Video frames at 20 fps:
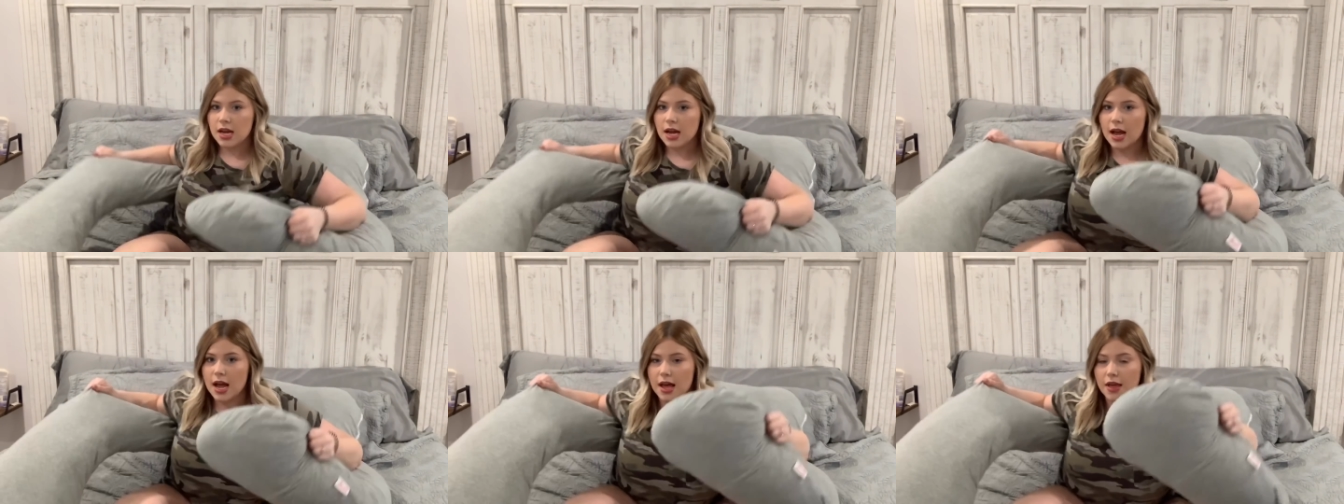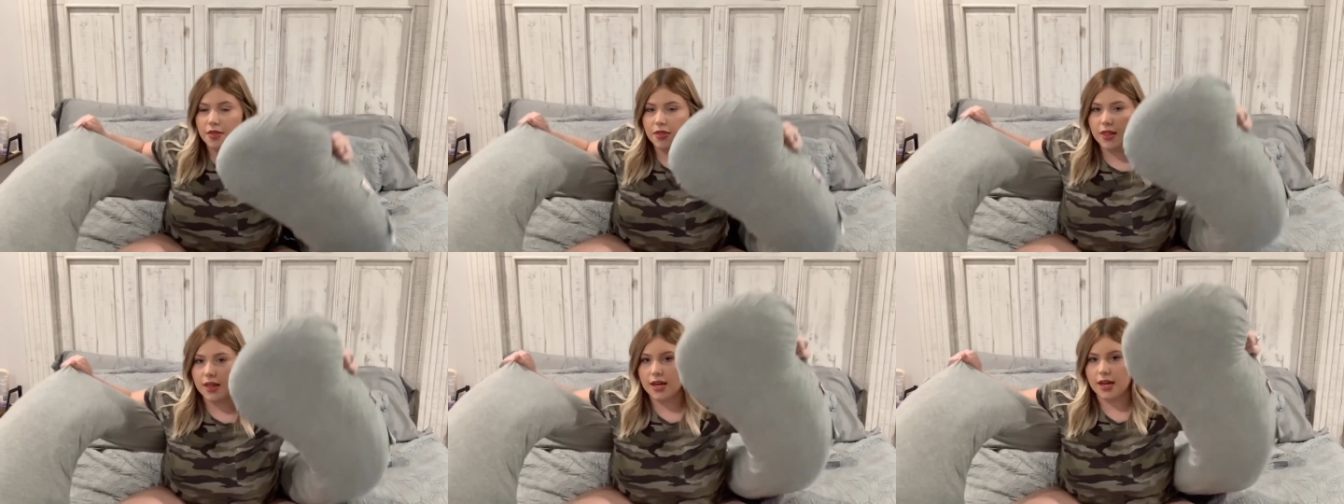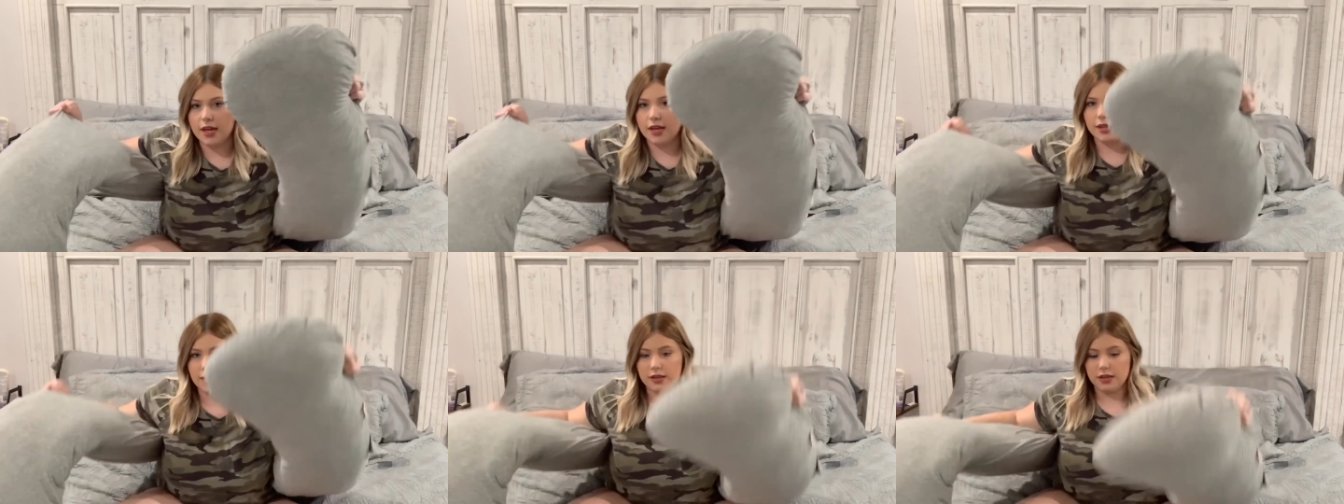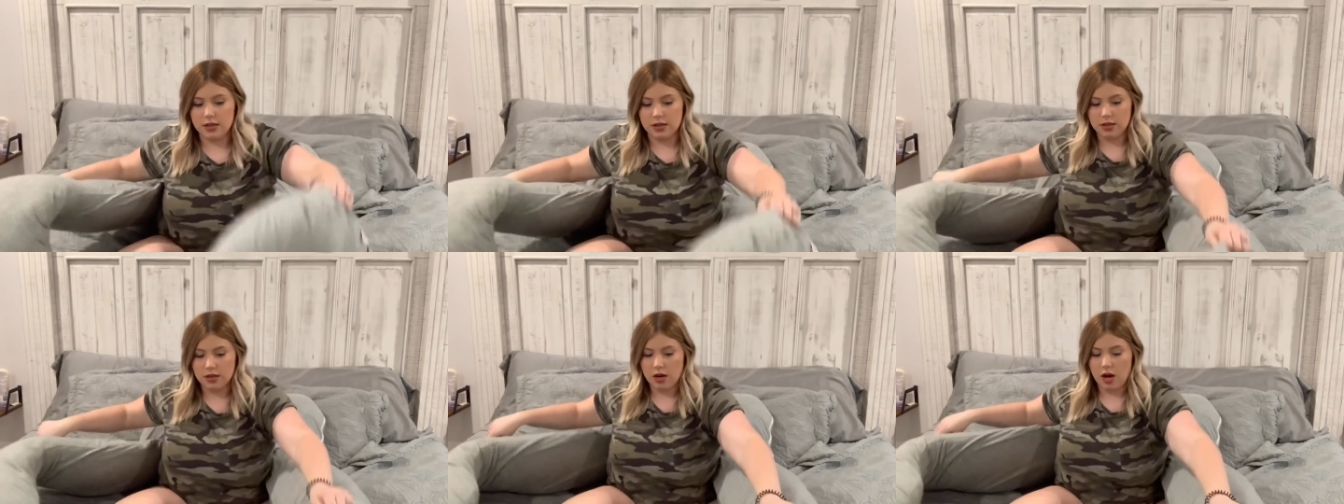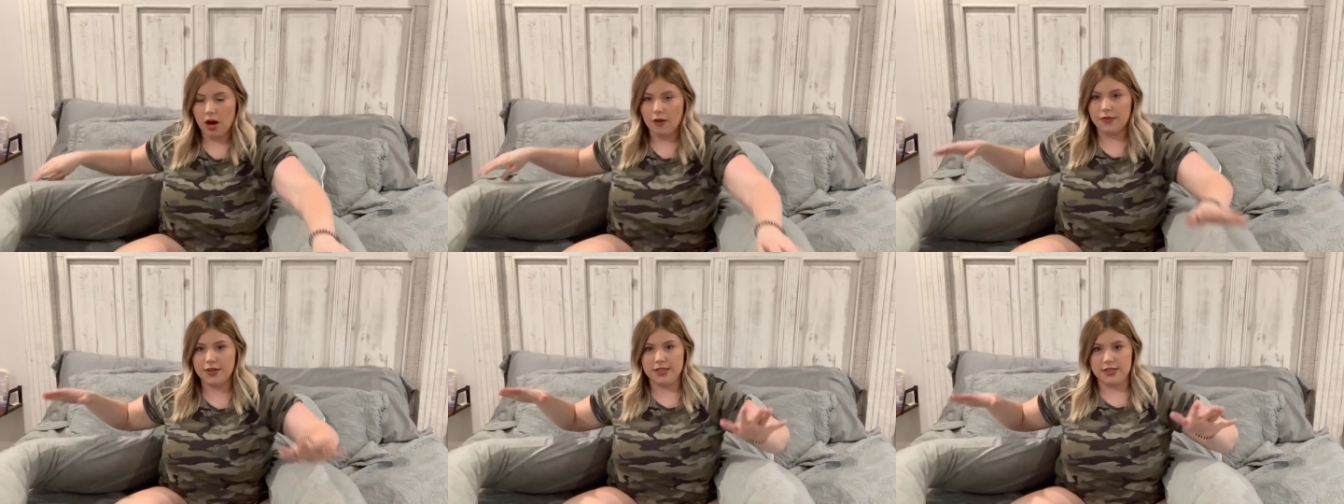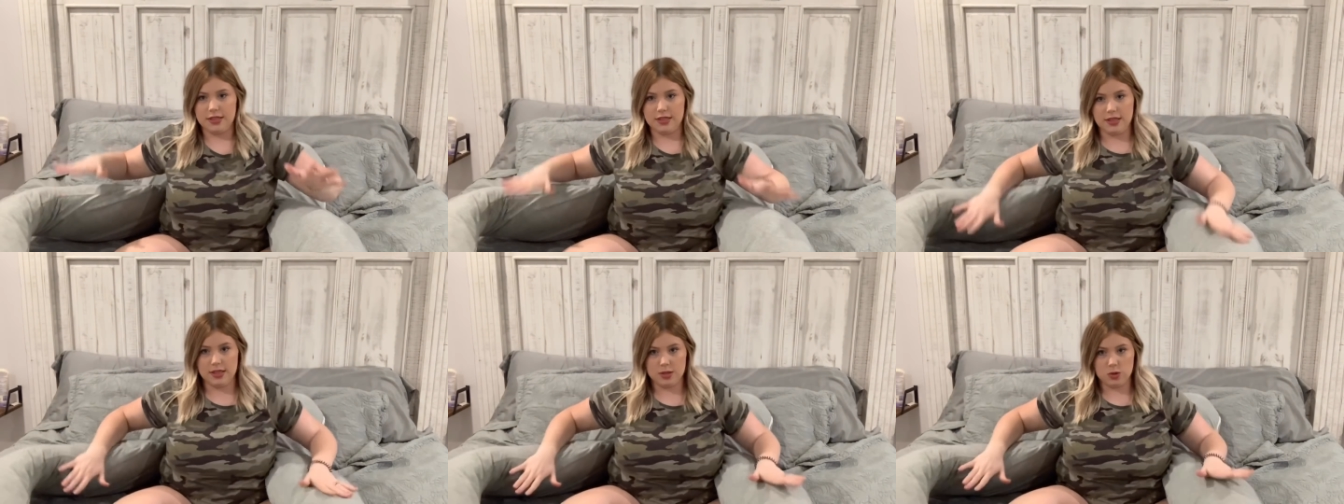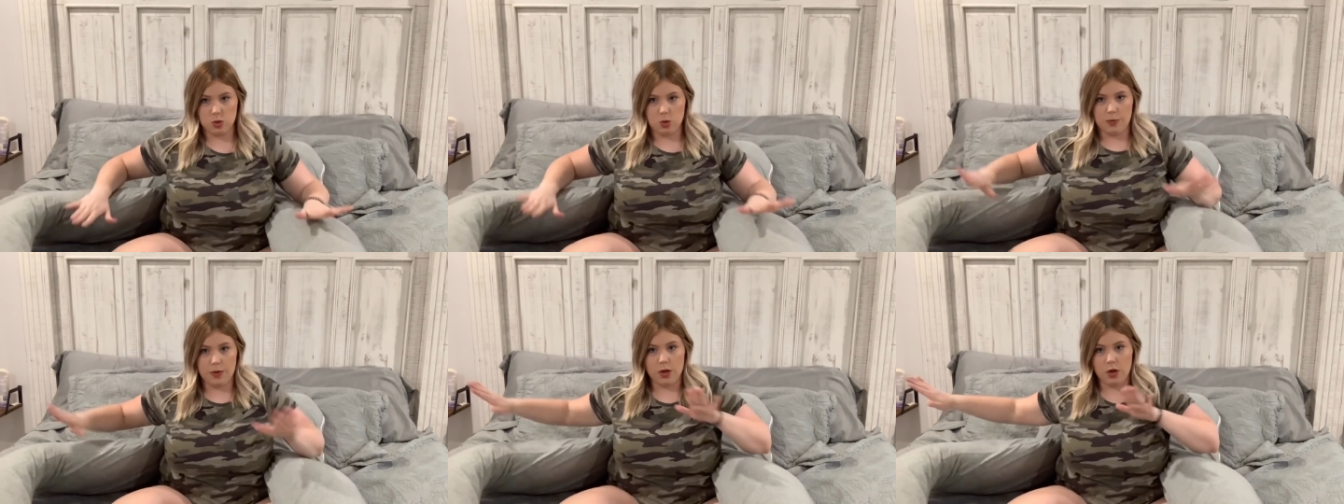And then obviously this
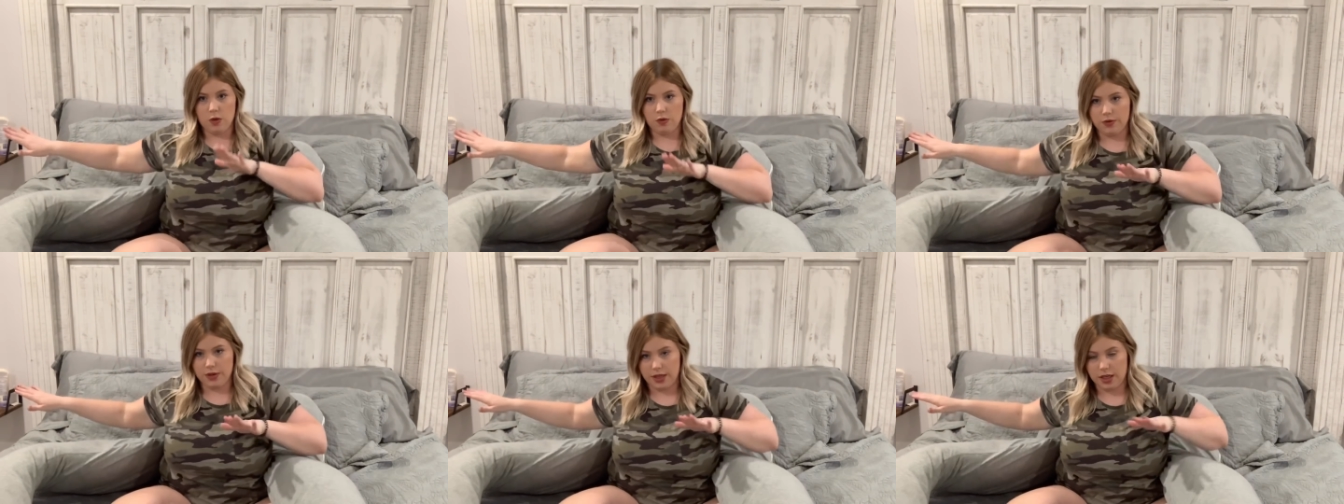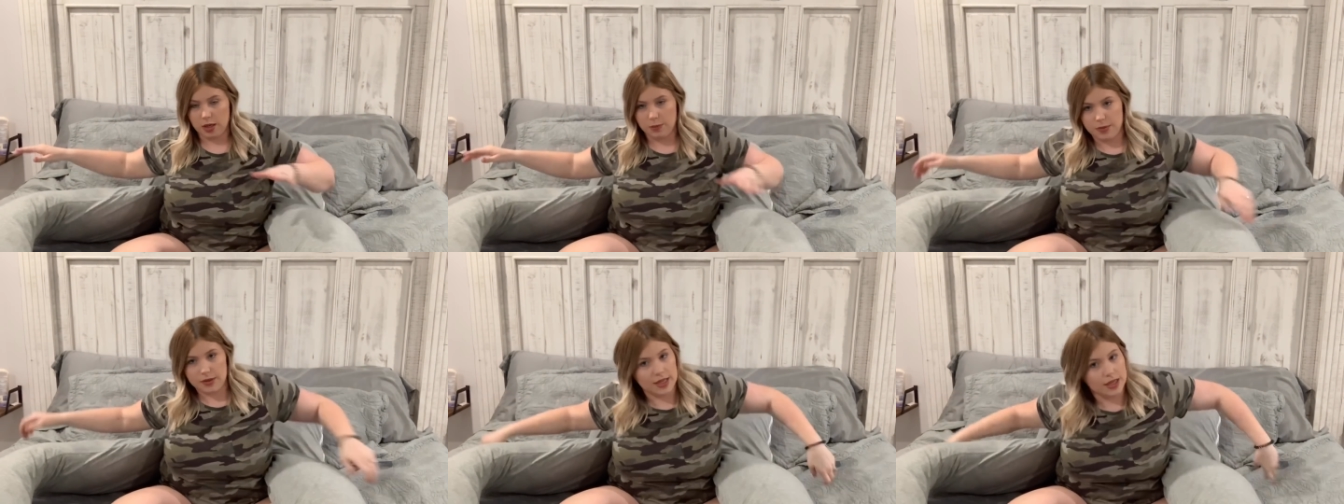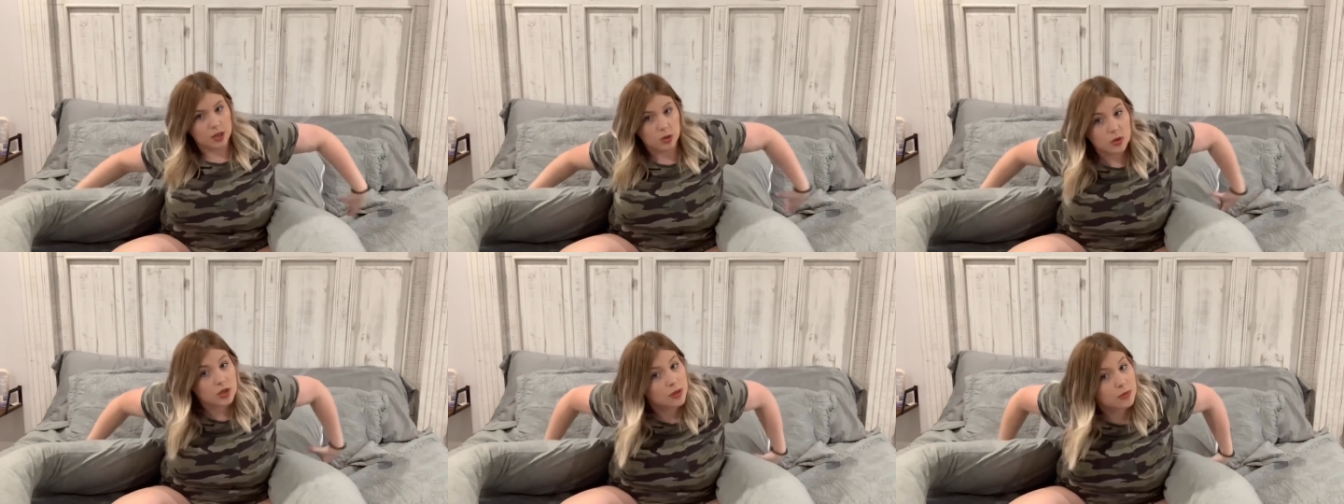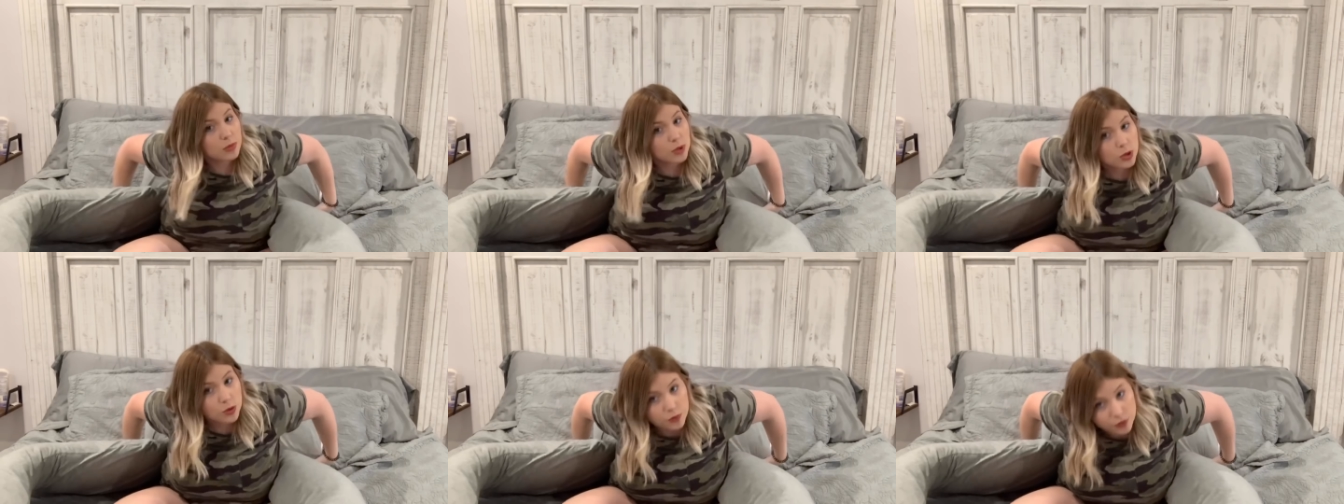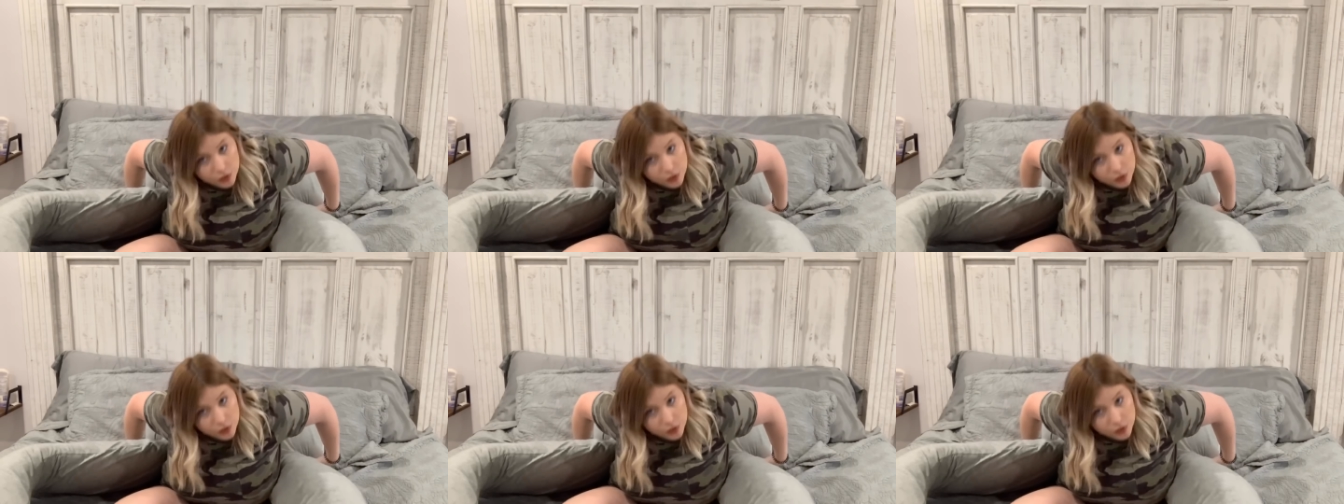would be over there, but I don't want to move for